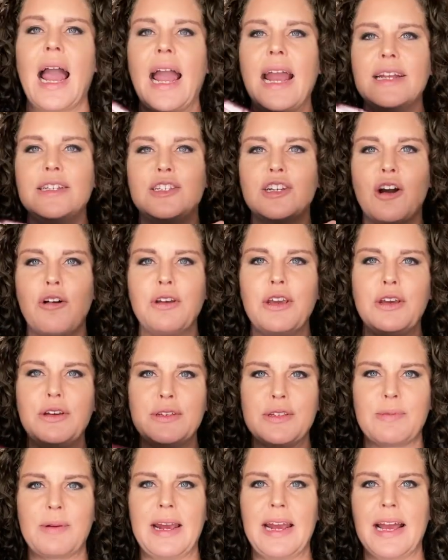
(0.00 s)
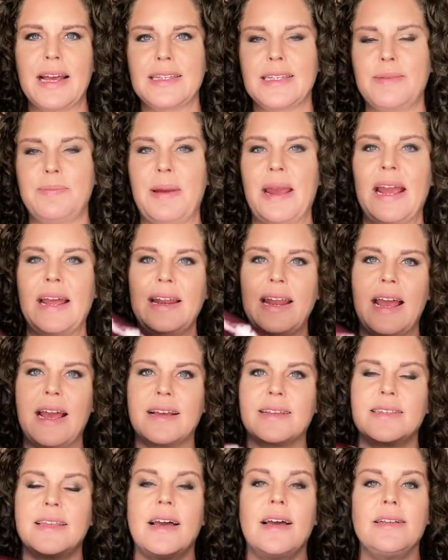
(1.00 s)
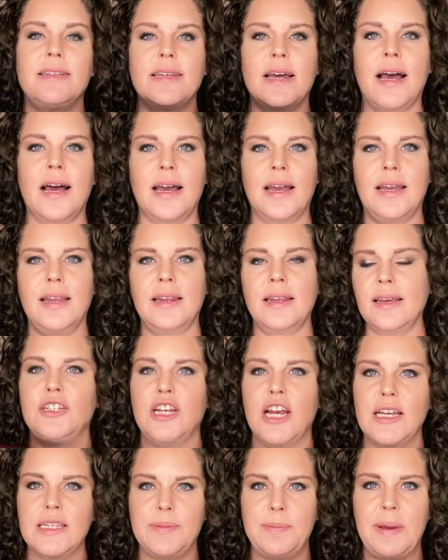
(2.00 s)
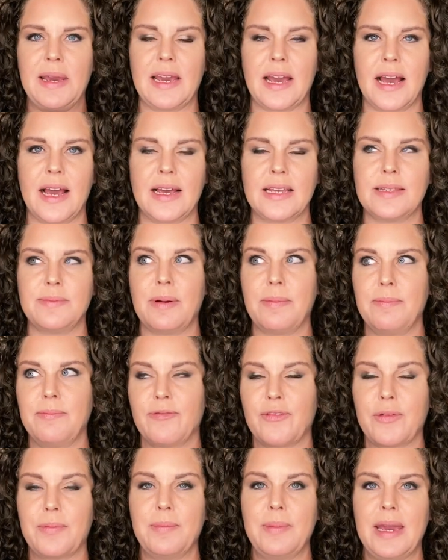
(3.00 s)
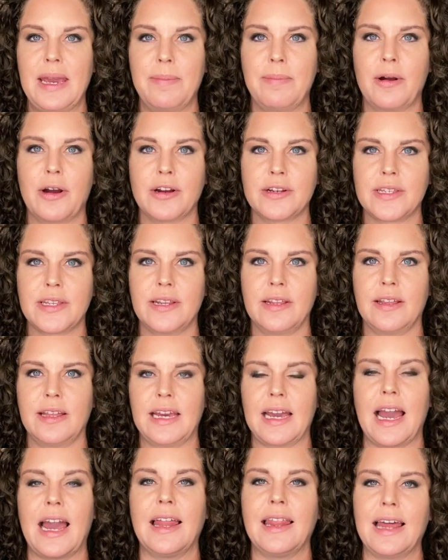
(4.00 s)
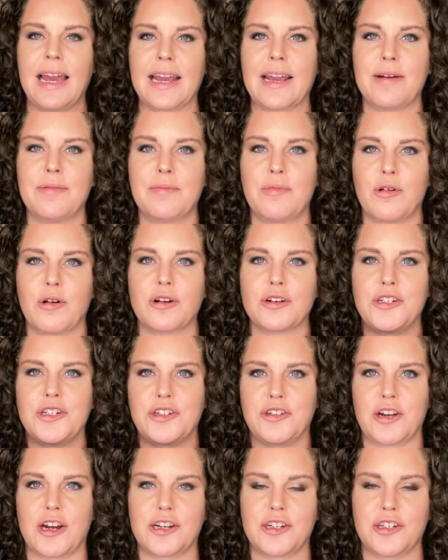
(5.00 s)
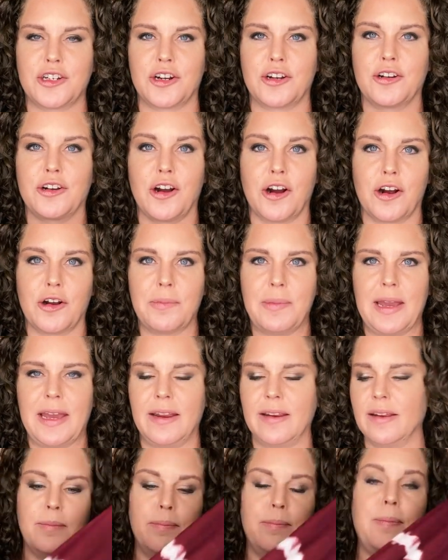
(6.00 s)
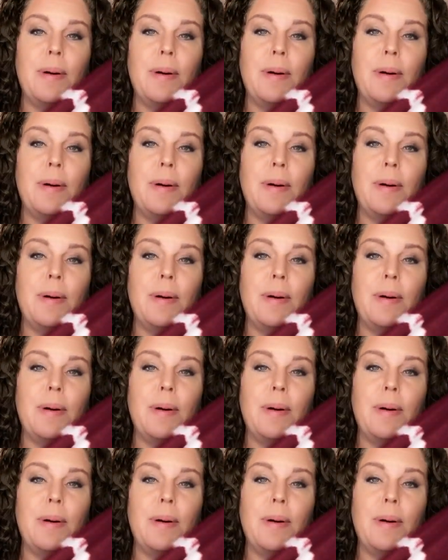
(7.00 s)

I don't use rayon spandex a ton just because for me personally, I like a more structured garment.